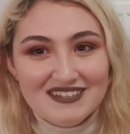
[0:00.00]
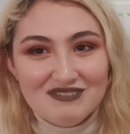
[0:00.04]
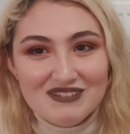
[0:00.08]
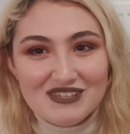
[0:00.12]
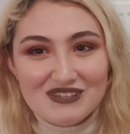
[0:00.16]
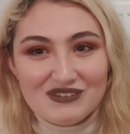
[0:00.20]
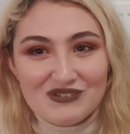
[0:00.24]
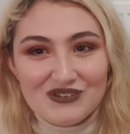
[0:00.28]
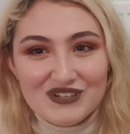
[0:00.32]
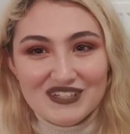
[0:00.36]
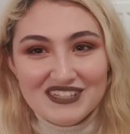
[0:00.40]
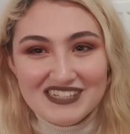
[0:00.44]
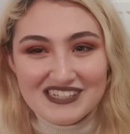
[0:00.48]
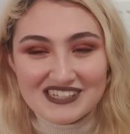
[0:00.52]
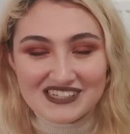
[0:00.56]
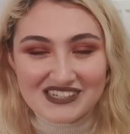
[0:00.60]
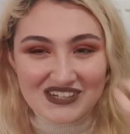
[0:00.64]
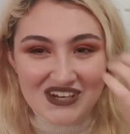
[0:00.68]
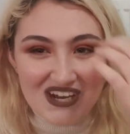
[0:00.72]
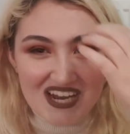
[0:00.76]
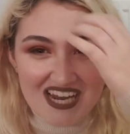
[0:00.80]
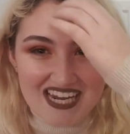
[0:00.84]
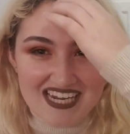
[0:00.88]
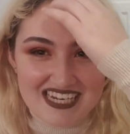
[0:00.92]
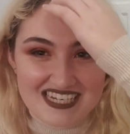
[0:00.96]
It was really
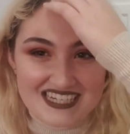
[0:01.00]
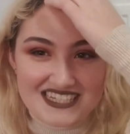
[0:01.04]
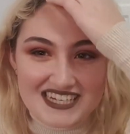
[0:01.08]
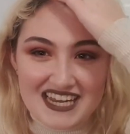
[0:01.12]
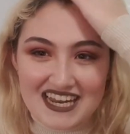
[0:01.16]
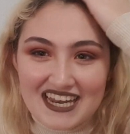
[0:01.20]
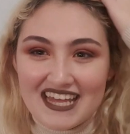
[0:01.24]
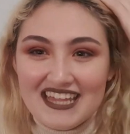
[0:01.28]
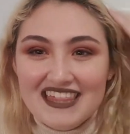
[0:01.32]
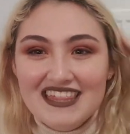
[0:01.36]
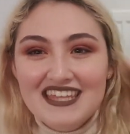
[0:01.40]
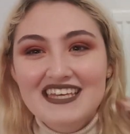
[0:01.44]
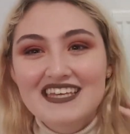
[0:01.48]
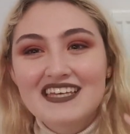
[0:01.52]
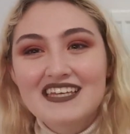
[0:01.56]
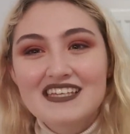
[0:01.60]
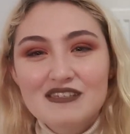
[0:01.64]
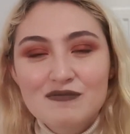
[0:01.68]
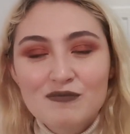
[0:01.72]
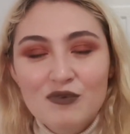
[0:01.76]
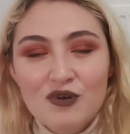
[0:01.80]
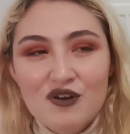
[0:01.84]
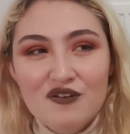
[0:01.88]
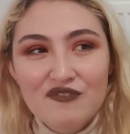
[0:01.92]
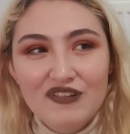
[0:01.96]
strange, and I think
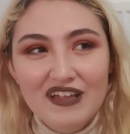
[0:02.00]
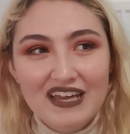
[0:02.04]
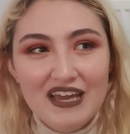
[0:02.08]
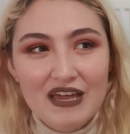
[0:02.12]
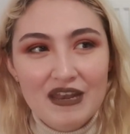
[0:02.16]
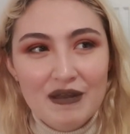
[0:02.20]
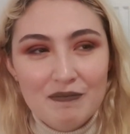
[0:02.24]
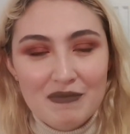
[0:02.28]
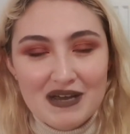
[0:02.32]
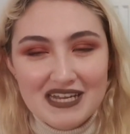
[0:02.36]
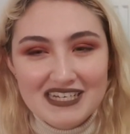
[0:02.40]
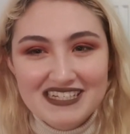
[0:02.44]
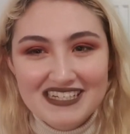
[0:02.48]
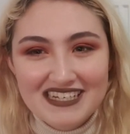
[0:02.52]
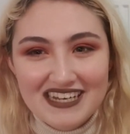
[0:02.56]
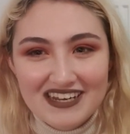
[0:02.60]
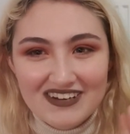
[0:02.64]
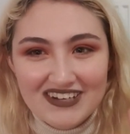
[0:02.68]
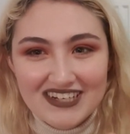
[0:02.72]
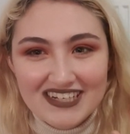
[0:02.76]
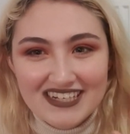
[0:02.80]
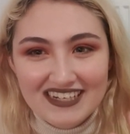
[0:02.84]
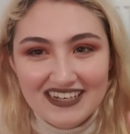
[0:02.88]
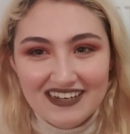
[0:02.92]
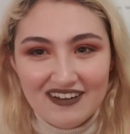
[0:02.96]
it's more of like an
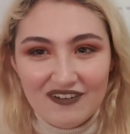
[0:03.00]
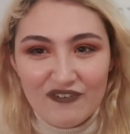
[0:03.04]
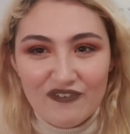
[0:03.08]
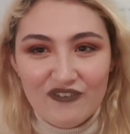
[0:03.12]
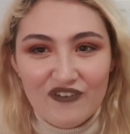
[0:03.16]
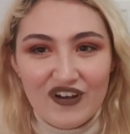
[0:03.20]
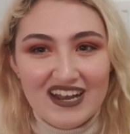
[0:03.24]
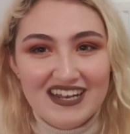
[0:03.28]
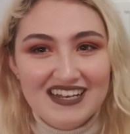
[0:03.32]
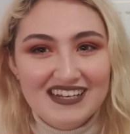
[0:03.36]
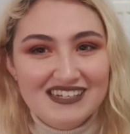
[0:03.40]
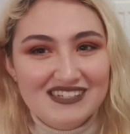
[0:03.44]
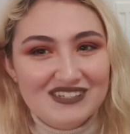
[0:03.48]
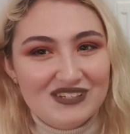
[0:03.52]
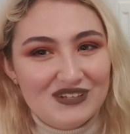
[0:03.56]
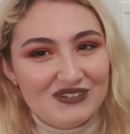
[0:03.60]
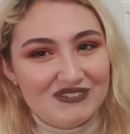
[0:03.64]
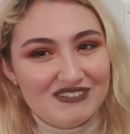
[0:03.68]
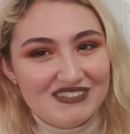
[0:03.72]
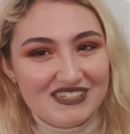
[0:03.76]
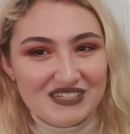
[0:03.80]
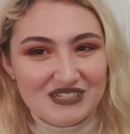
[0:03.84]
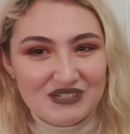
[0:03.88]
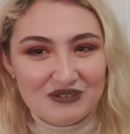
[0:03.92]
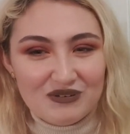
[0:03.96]
imaginary friend sort
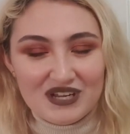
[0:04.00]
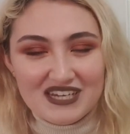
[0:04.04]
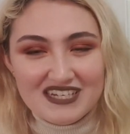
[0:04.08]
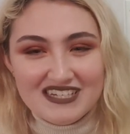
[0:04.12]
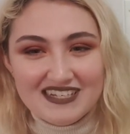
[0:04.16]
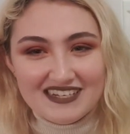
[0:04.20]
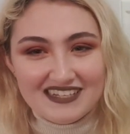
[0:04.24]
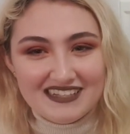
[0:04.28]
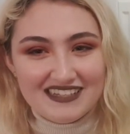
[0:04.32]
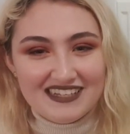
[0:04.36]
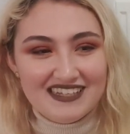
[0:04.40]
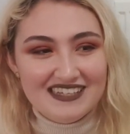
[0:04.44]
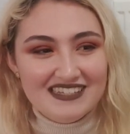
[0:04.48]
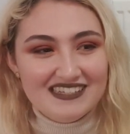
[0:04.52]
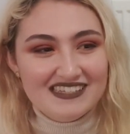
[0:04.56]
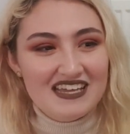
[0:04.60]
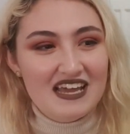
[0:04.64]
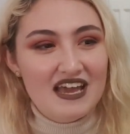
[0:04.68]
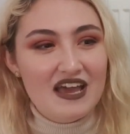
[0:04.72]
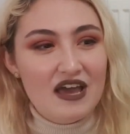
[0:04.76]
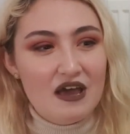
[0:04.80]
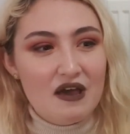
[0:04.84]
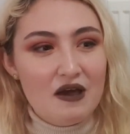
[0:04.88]
of situation in this.